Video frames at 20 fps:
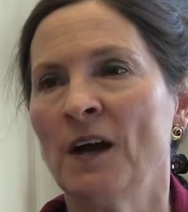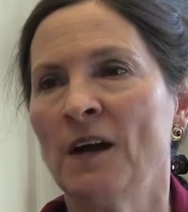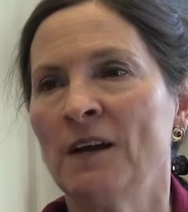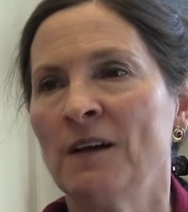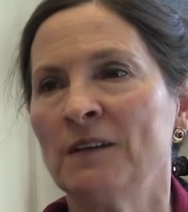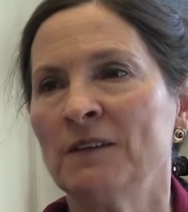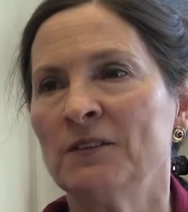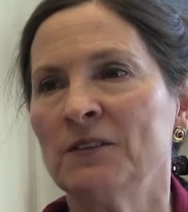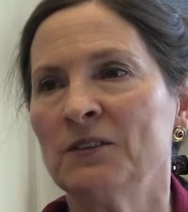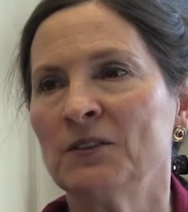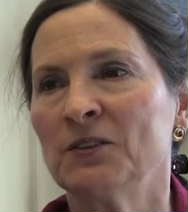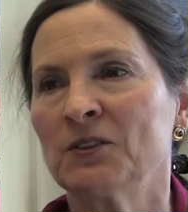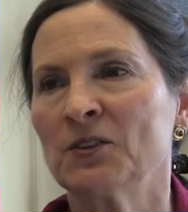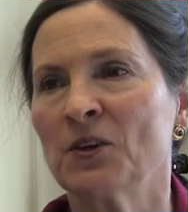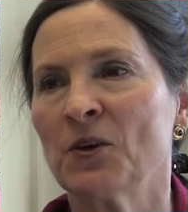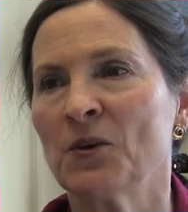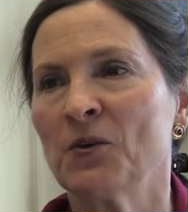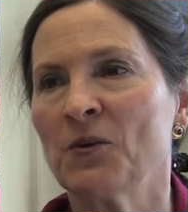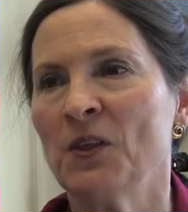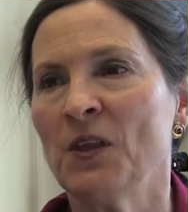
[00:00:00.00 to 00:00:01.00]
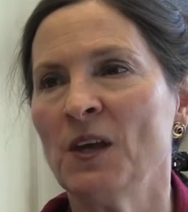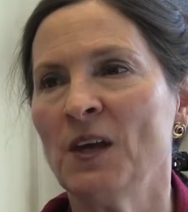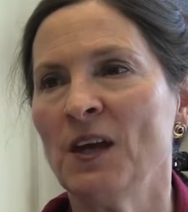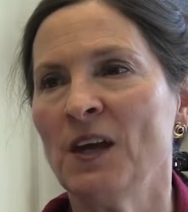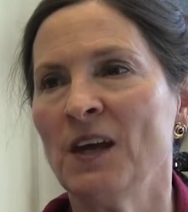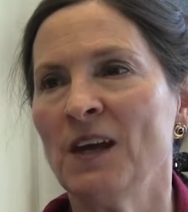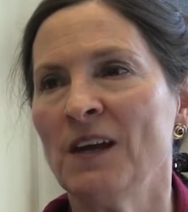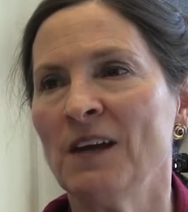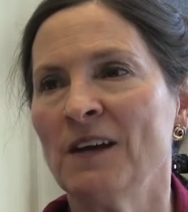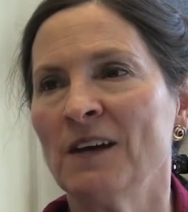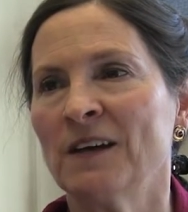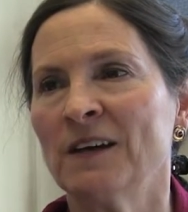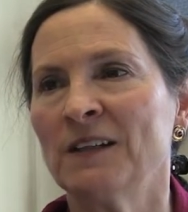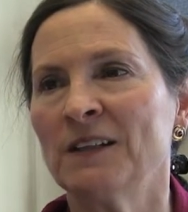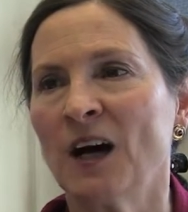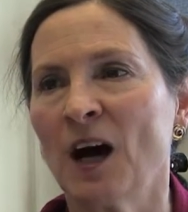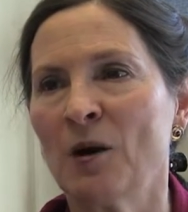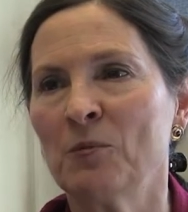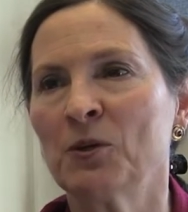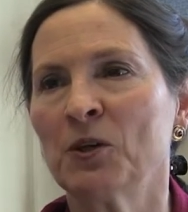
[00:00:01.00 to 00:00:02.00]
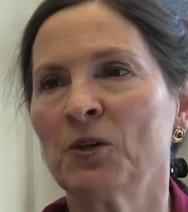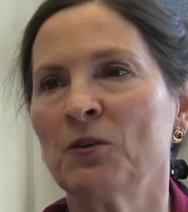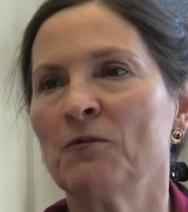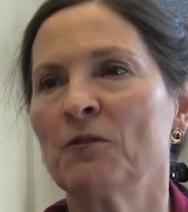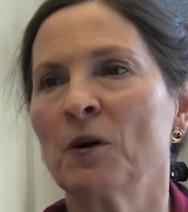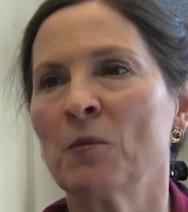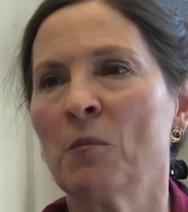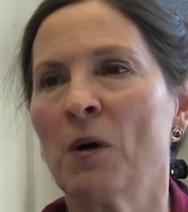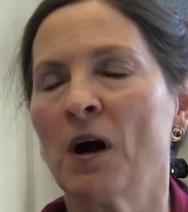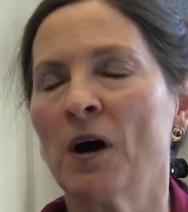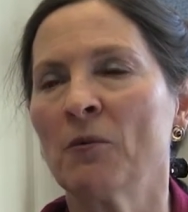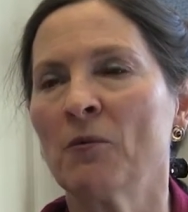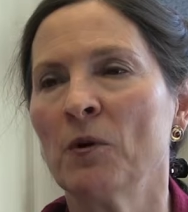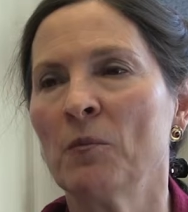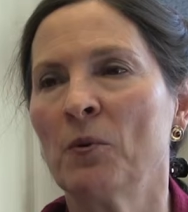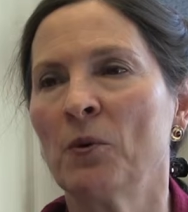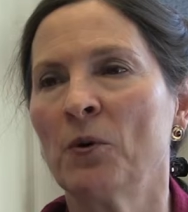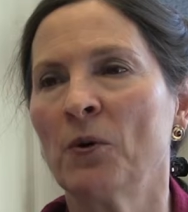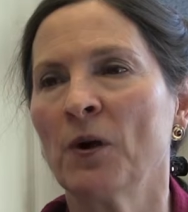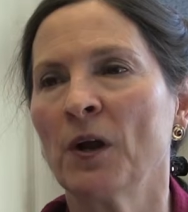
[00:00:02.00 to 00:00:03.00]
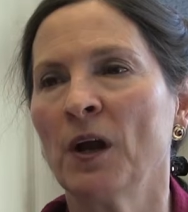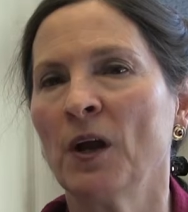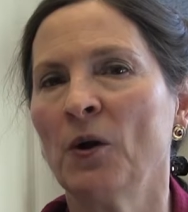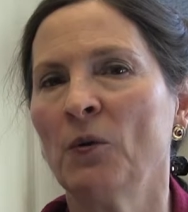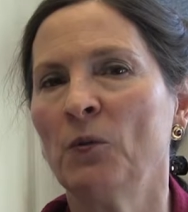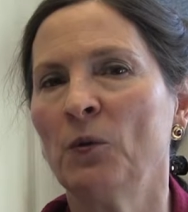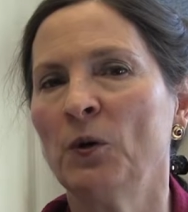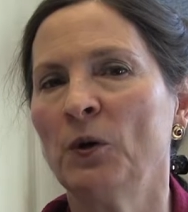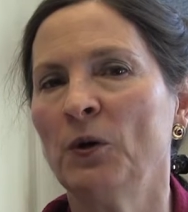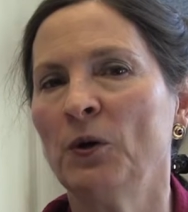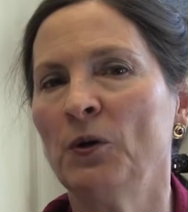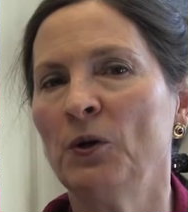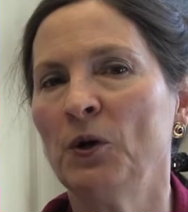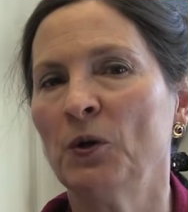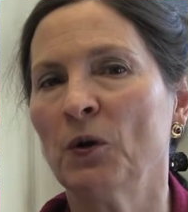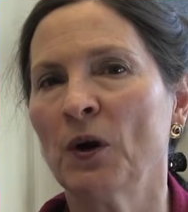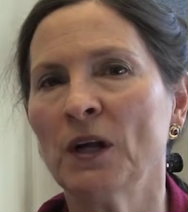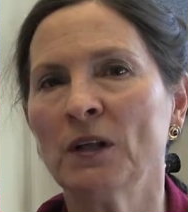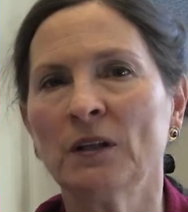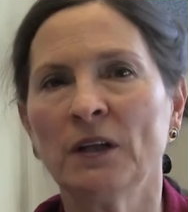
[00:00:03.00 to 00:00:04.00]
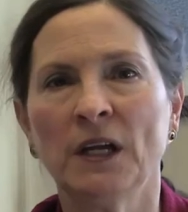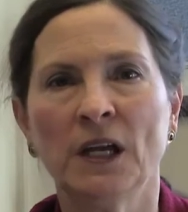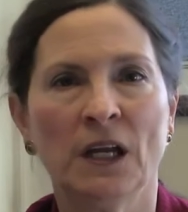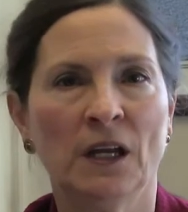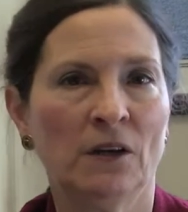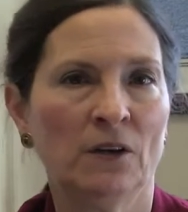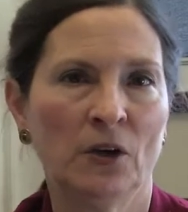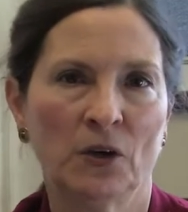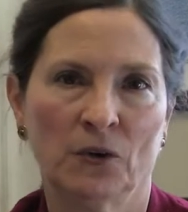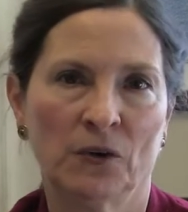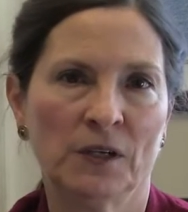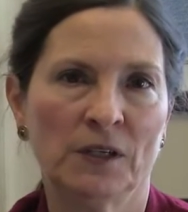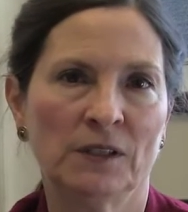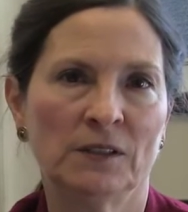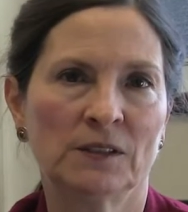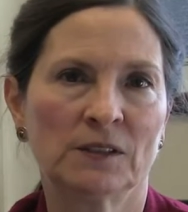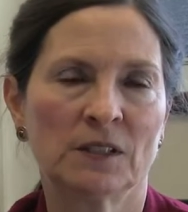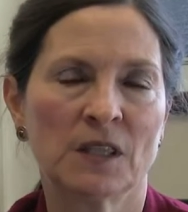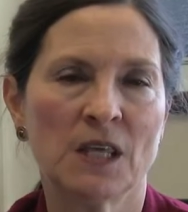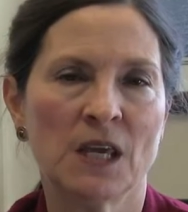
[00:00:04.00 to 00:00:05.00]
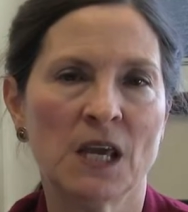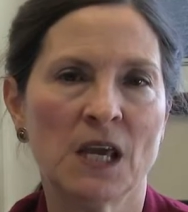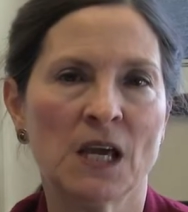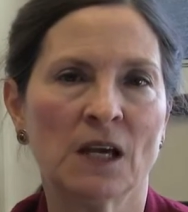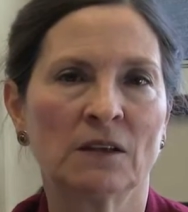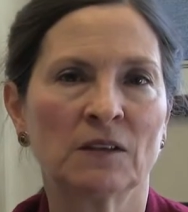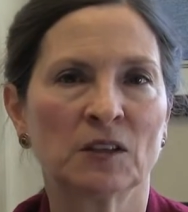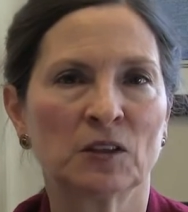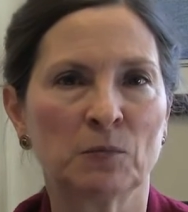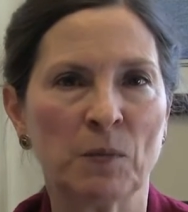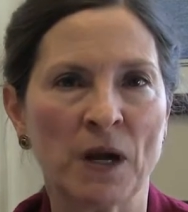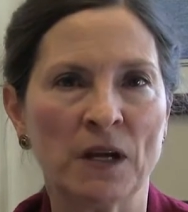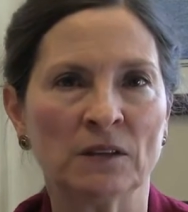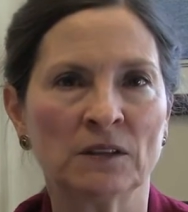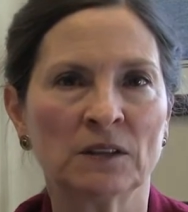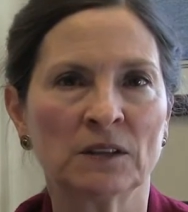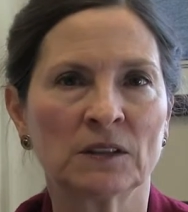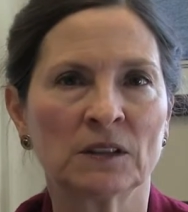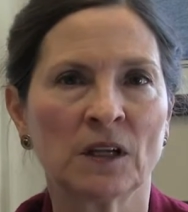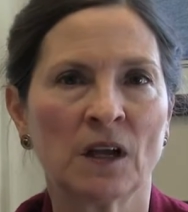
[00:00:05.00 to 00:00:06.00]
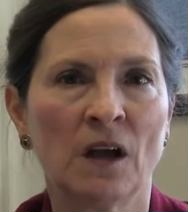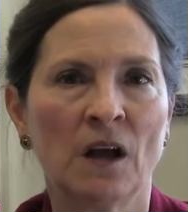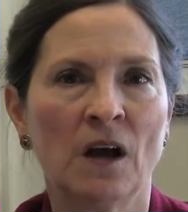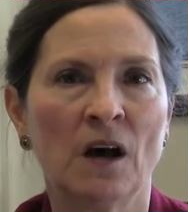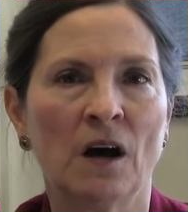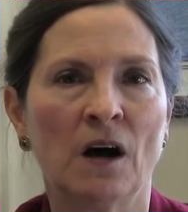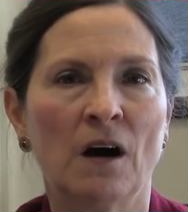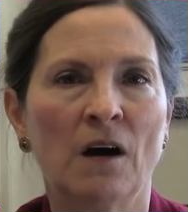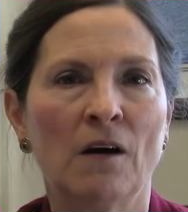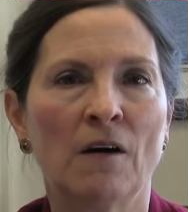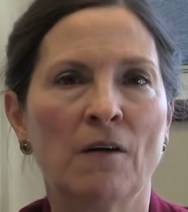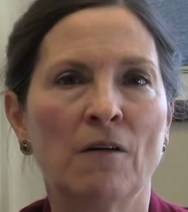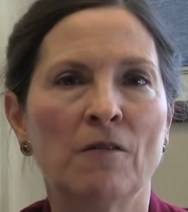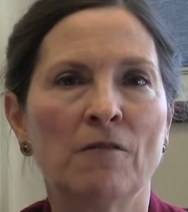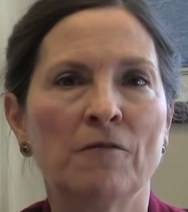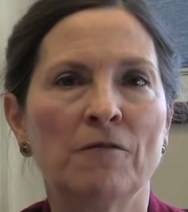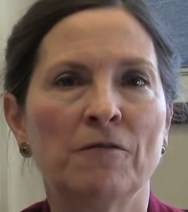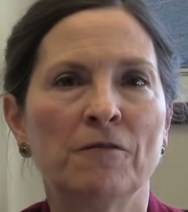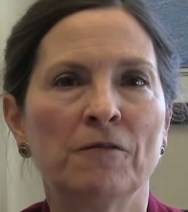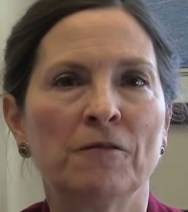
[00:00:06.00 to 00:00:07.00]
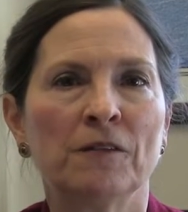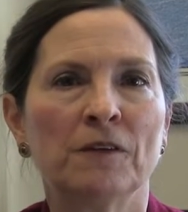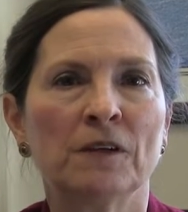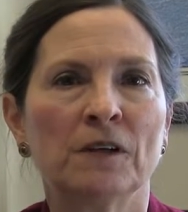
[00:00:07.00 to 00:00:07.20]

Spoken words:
And so the adoption of combined reporting would greatly increase the expense of